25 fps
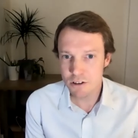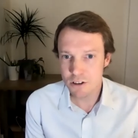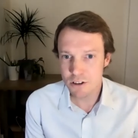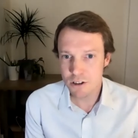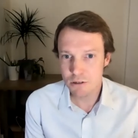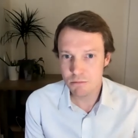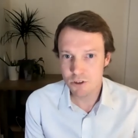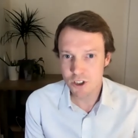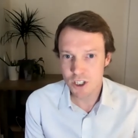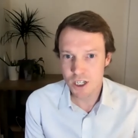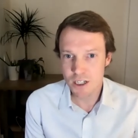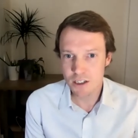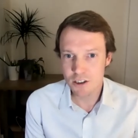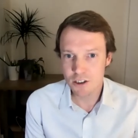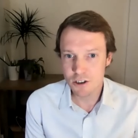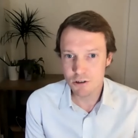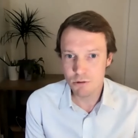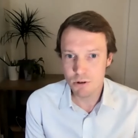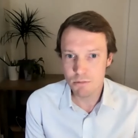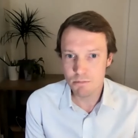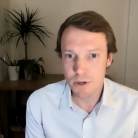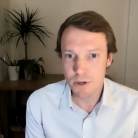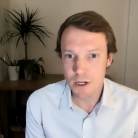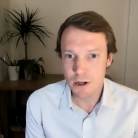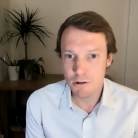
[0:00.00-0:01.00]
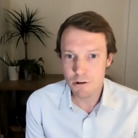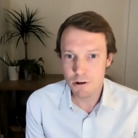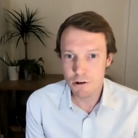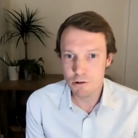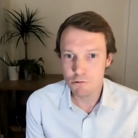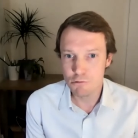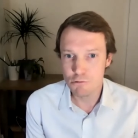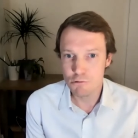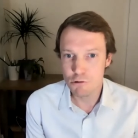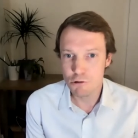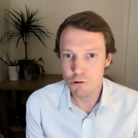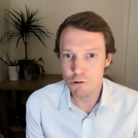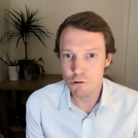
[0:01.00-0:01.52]
subjects to imperial
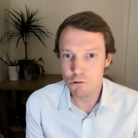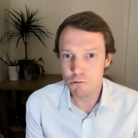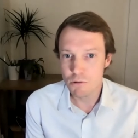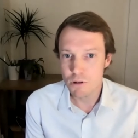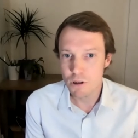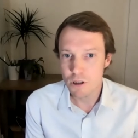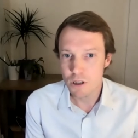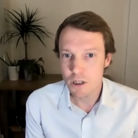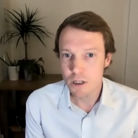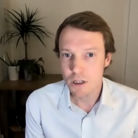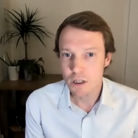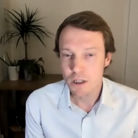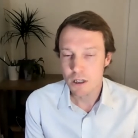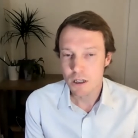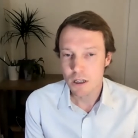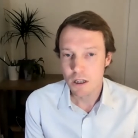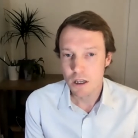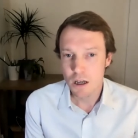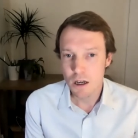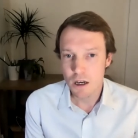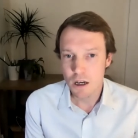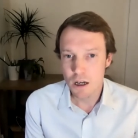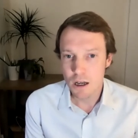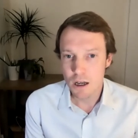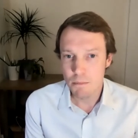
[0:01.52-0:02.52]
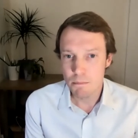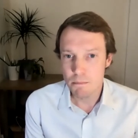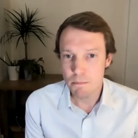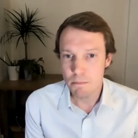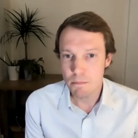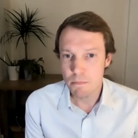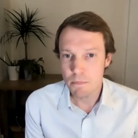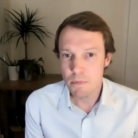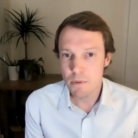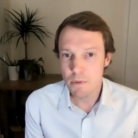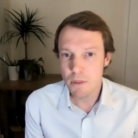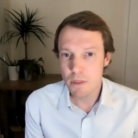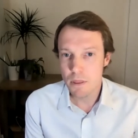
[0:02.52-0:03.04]
rule um,
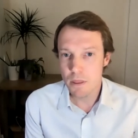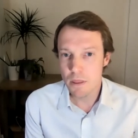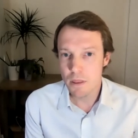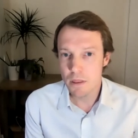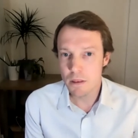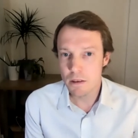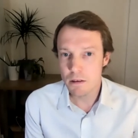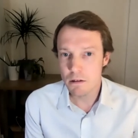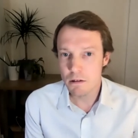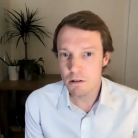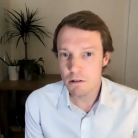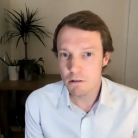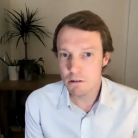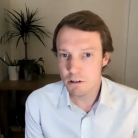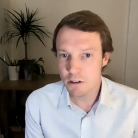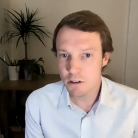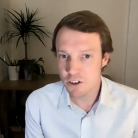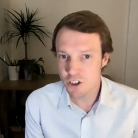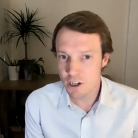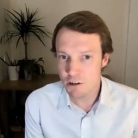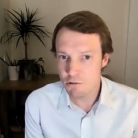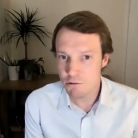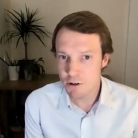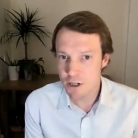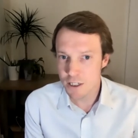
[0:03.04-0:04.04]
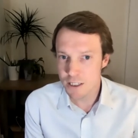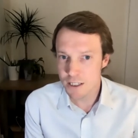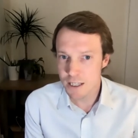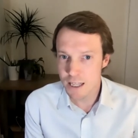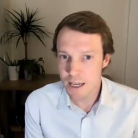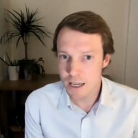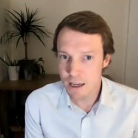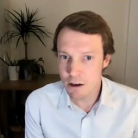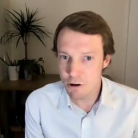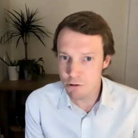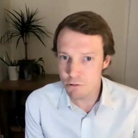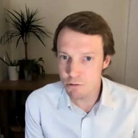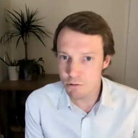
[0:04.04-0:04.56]
generate
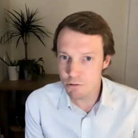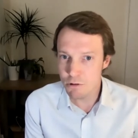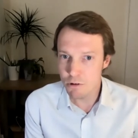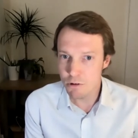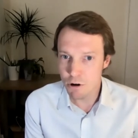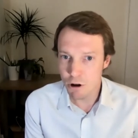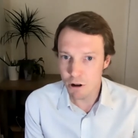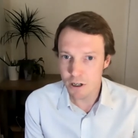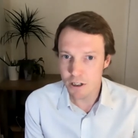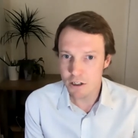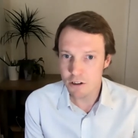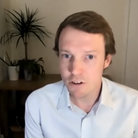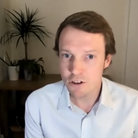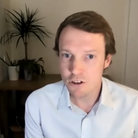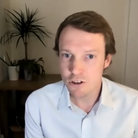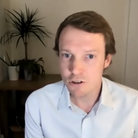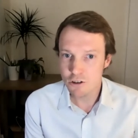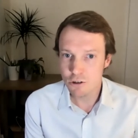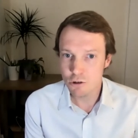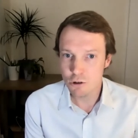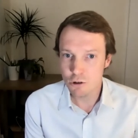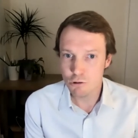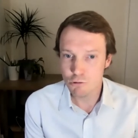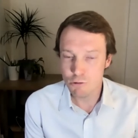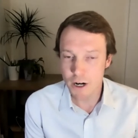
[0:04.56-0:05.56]
their own knowledge or